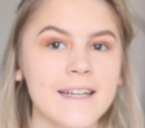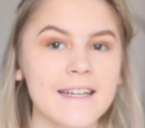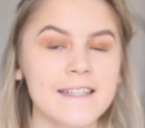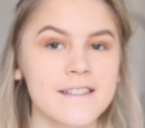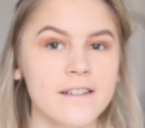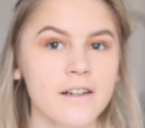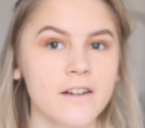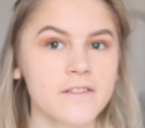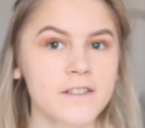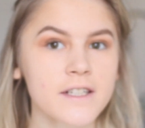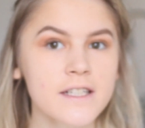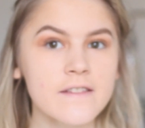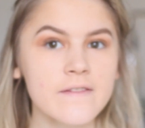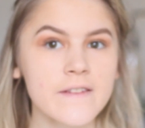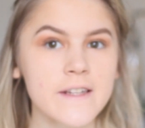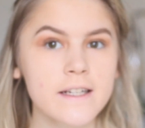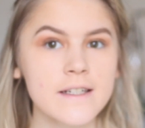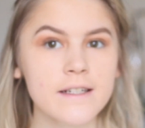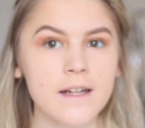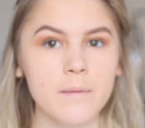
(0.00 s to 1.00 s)
Okay, so I've just
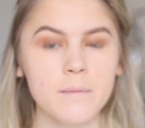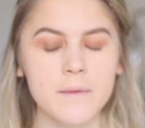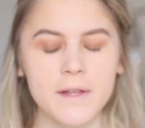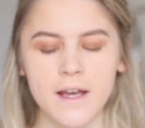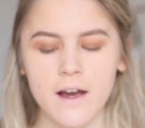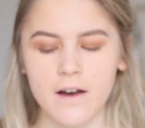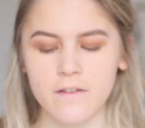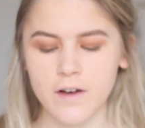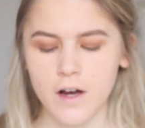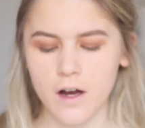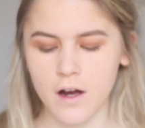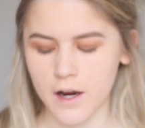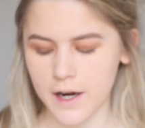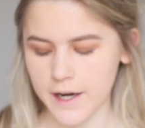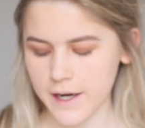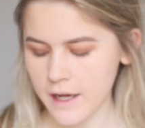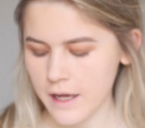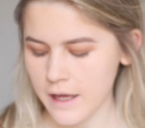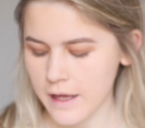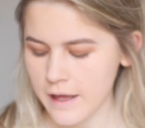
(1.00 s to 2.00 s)
finished up the other
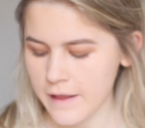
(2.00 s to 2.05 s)
eye.